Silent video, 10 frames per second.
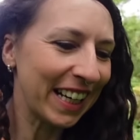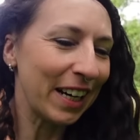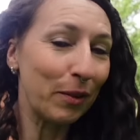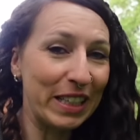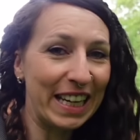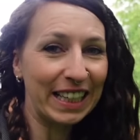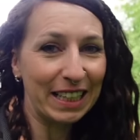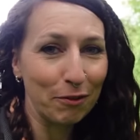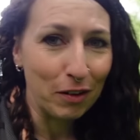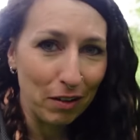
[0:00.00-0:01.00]
We're nearly
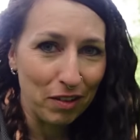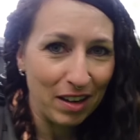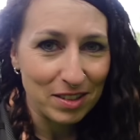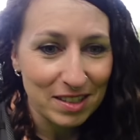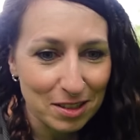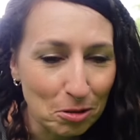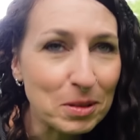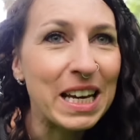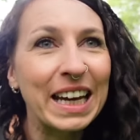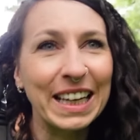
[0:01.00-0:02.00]
at 5,000
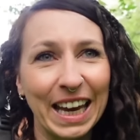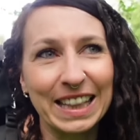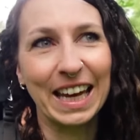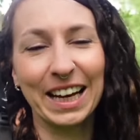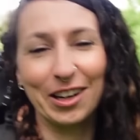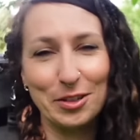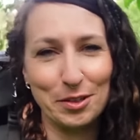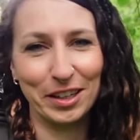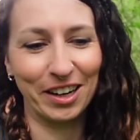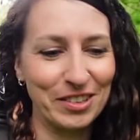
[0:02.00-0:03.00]
subs, getting there closer
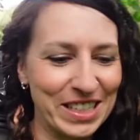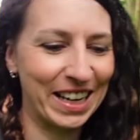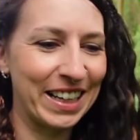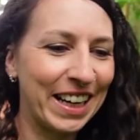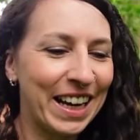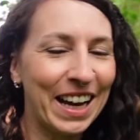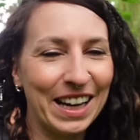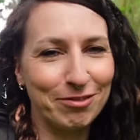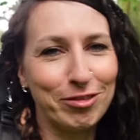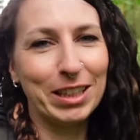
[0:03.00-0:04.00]
and closer.
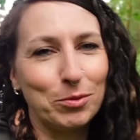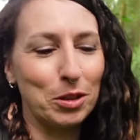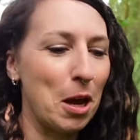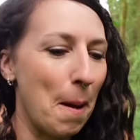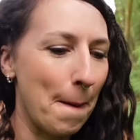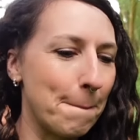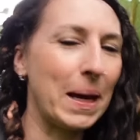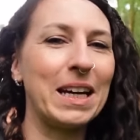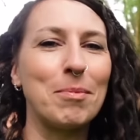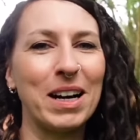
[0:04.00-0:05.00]
It really would
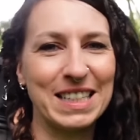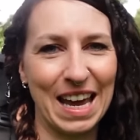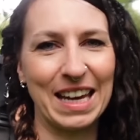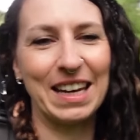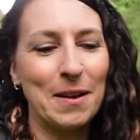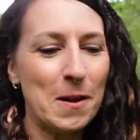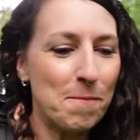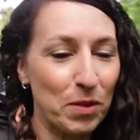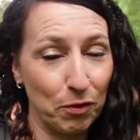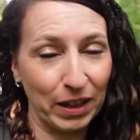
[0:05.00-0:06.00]
make my day
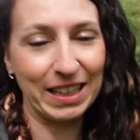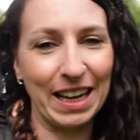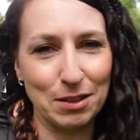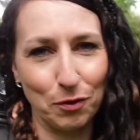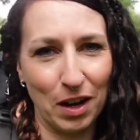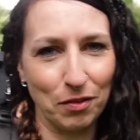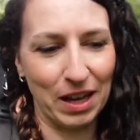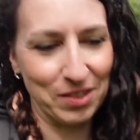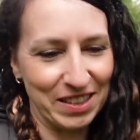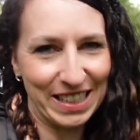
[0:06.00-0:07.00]
if I could get to
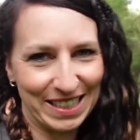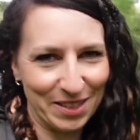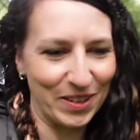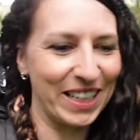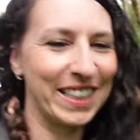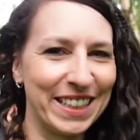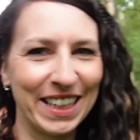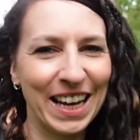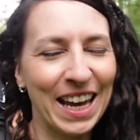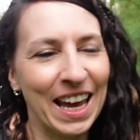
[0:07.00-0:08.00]
5,000 this summer.
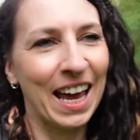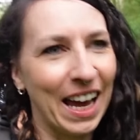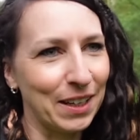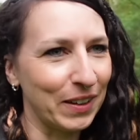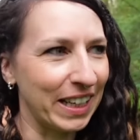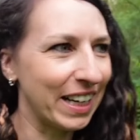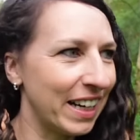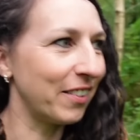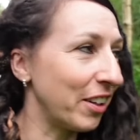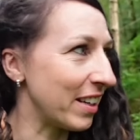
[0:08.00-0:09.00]
Anyway,
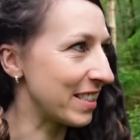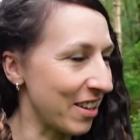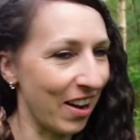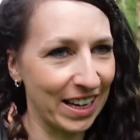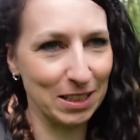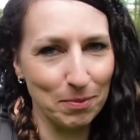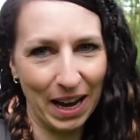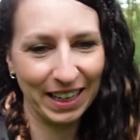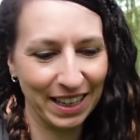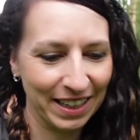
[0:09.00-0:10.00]
I'm gonna start heading
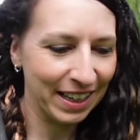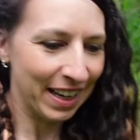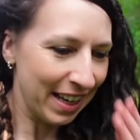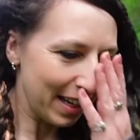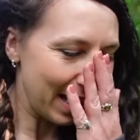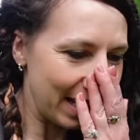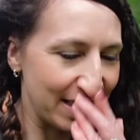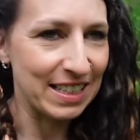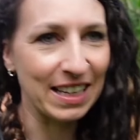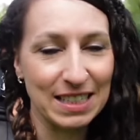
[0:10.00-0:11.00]
back
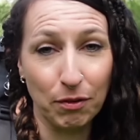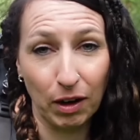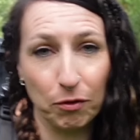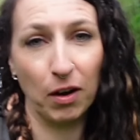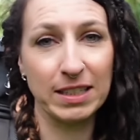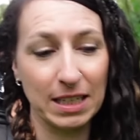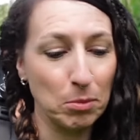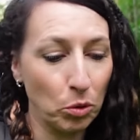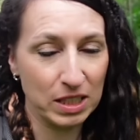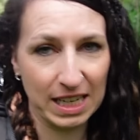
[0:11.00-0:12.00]
and see if I can find any
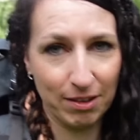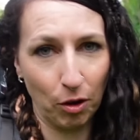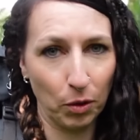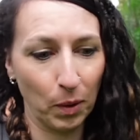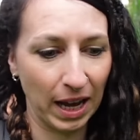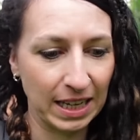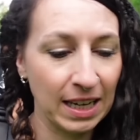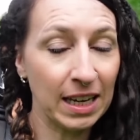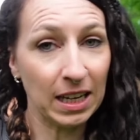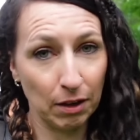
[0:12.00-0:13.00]
more deer on the way.
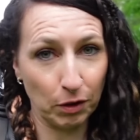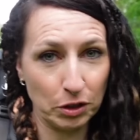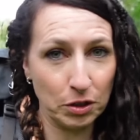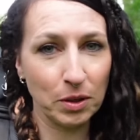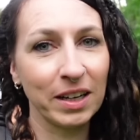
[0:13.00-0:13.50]
If I do,